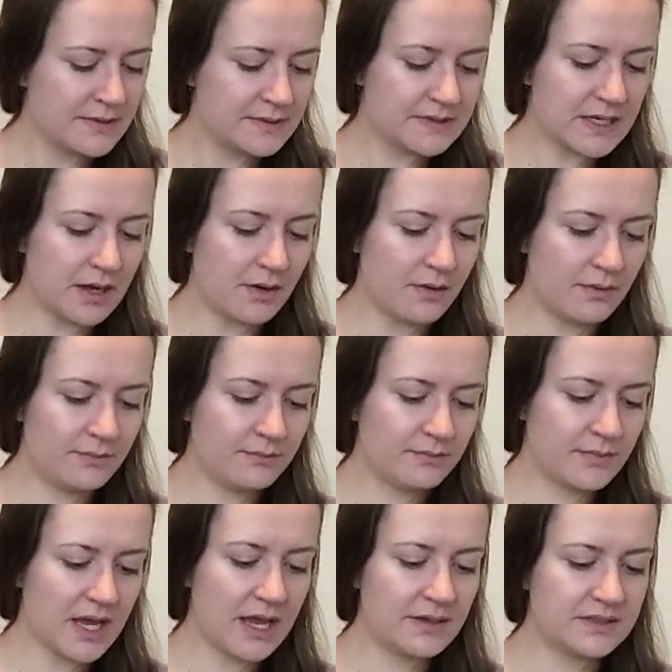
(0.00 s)
So
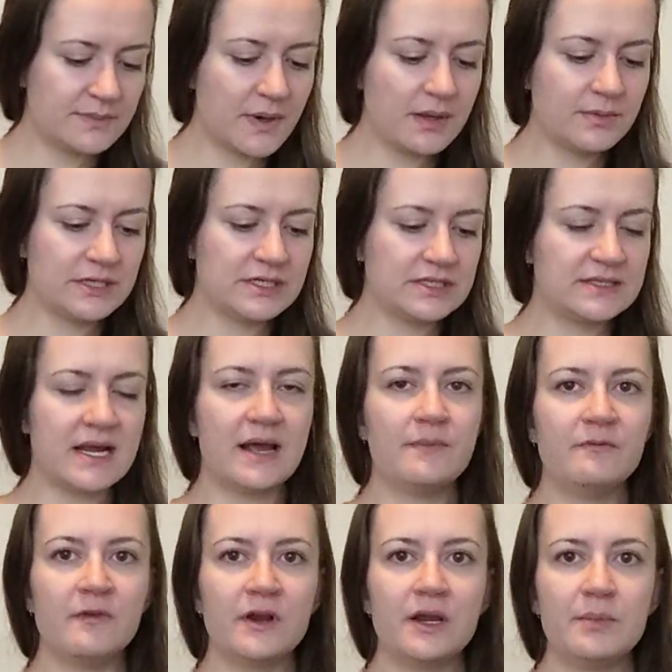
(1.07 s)
it's probably just
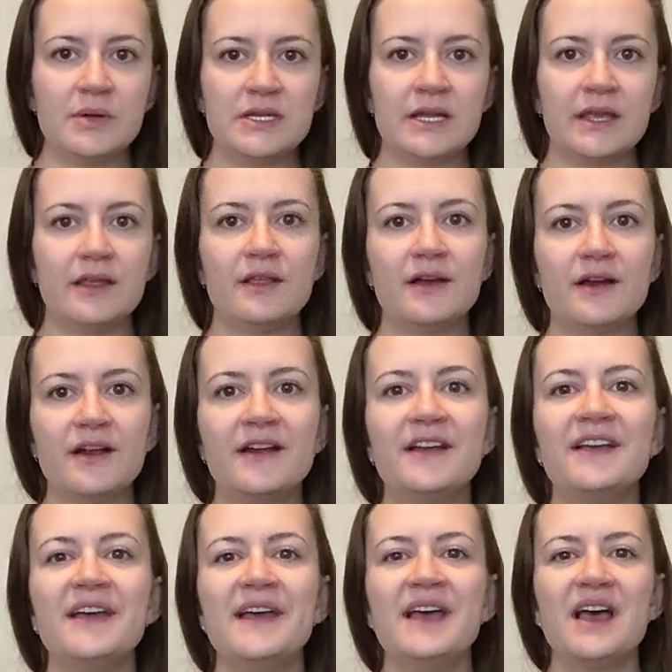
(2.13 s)
I'm very particular
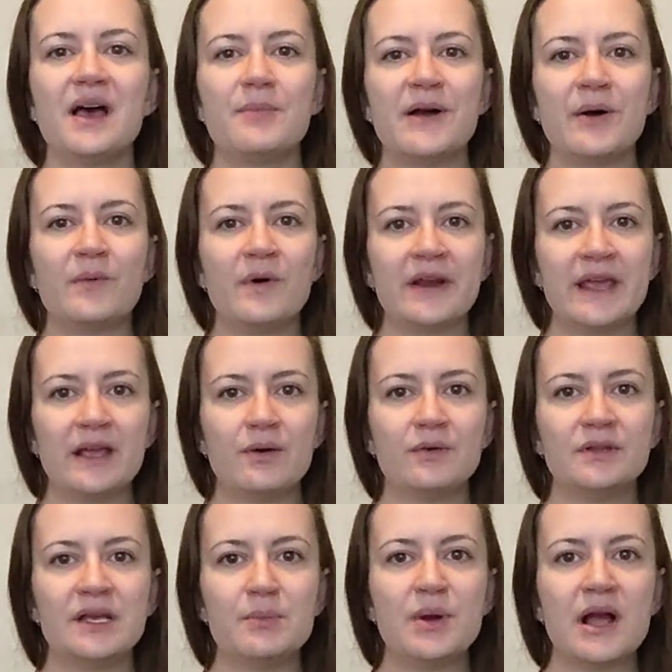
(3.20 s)
about wanting
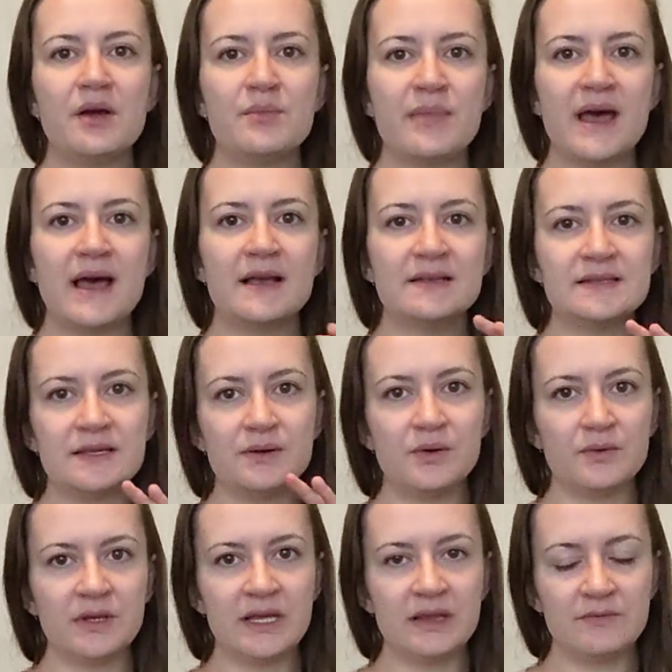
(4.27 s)
only brown bags and
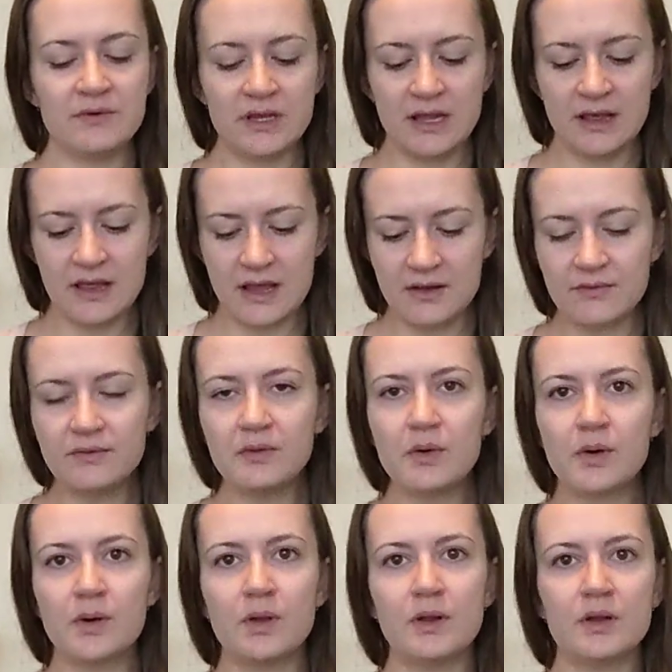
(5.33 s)
only really like
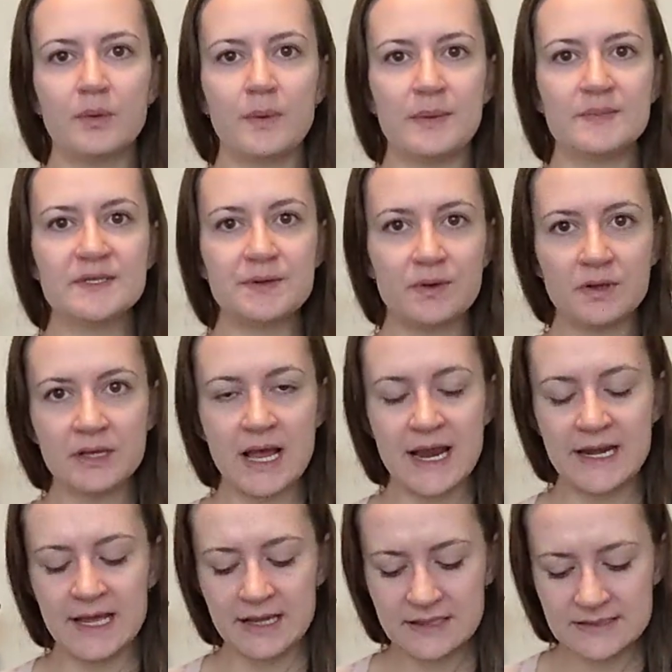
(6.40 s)
floral or whimsical
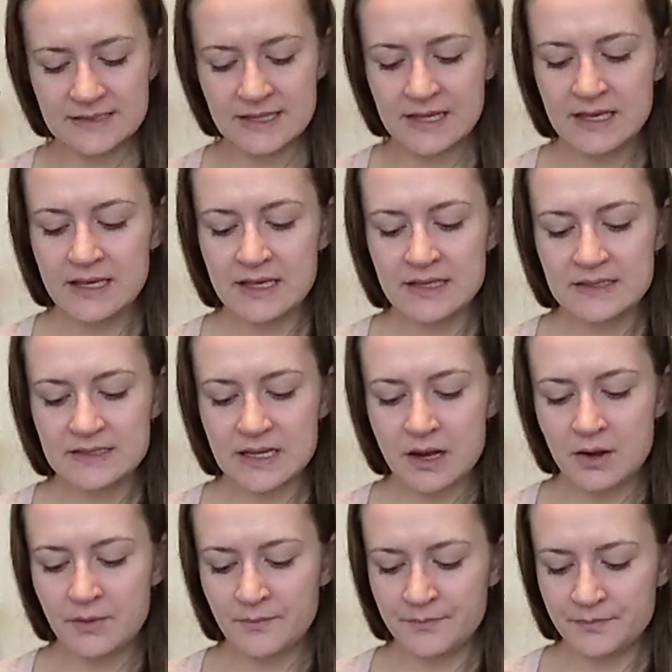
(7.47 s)
linings.
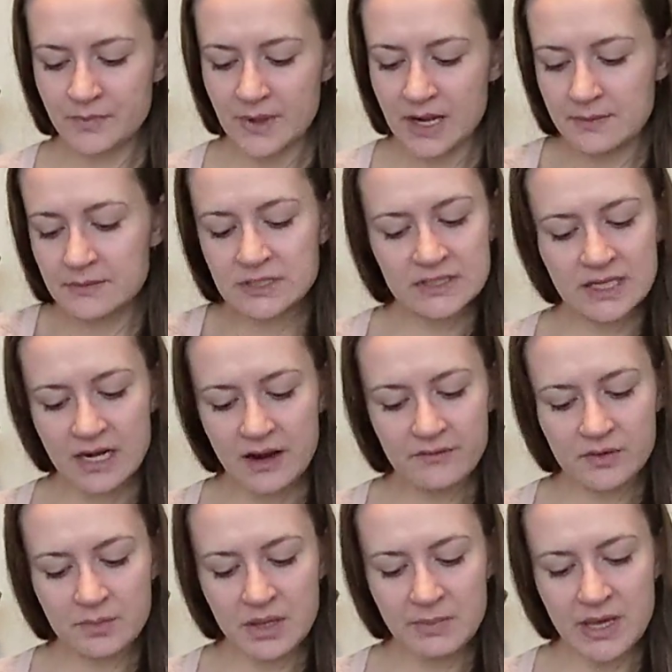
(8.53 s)
So I'm just gonna
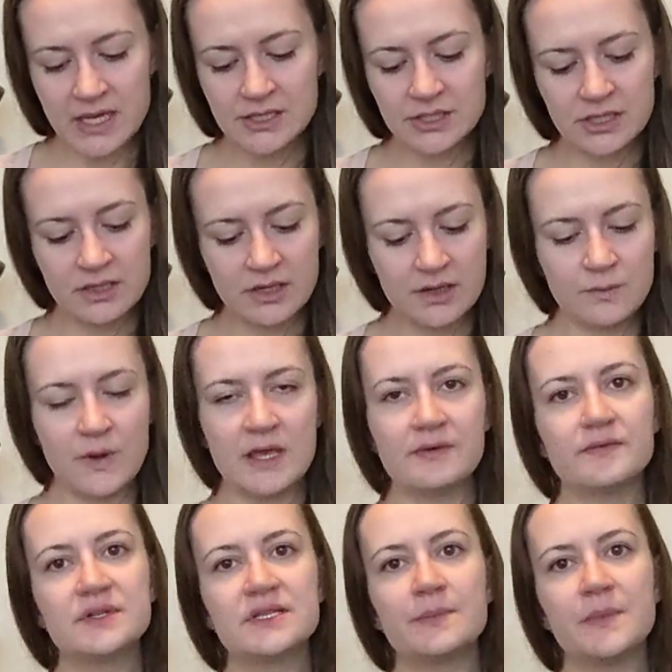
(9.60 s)
have to be patient and wait
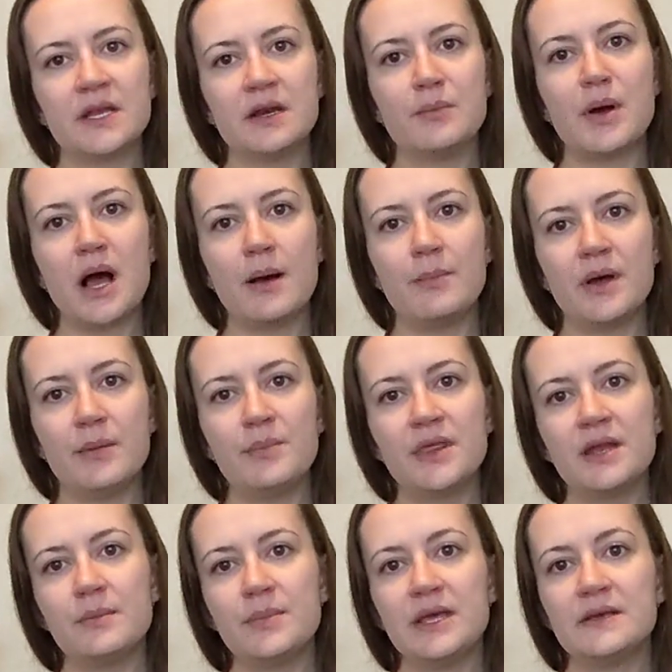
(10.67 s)
for something to pop up
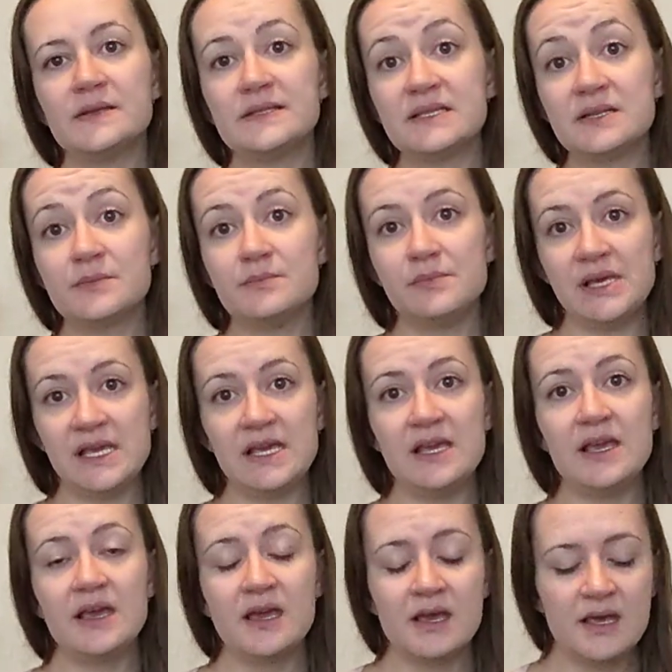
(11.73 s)
that appeals to me.